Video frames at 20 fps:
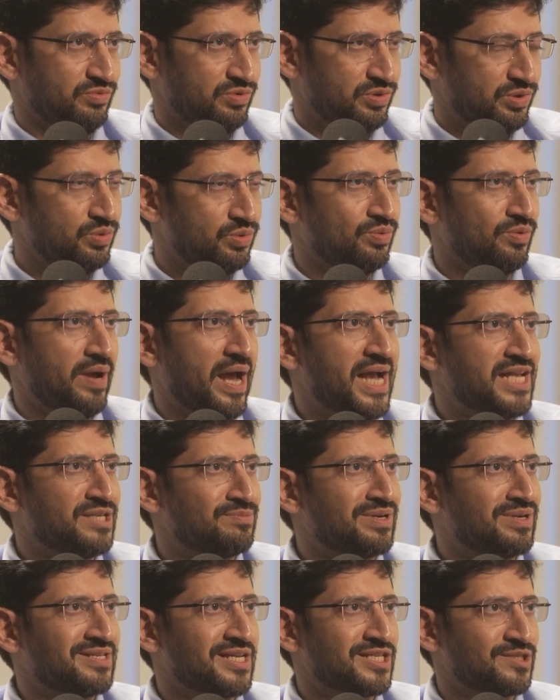do as
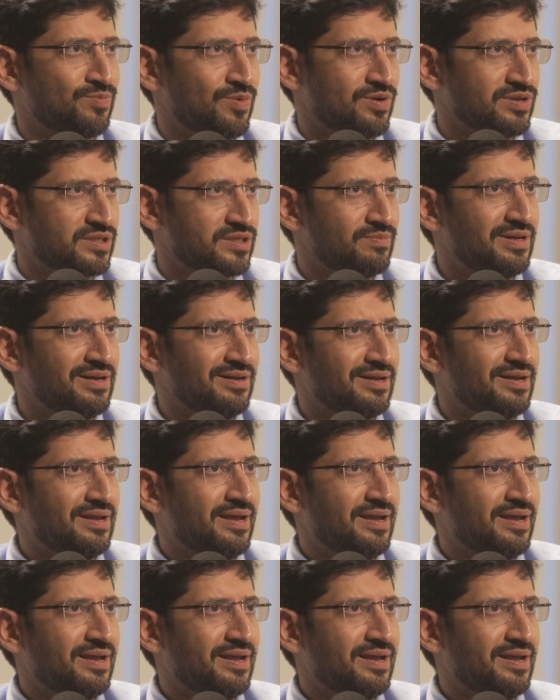much as possible.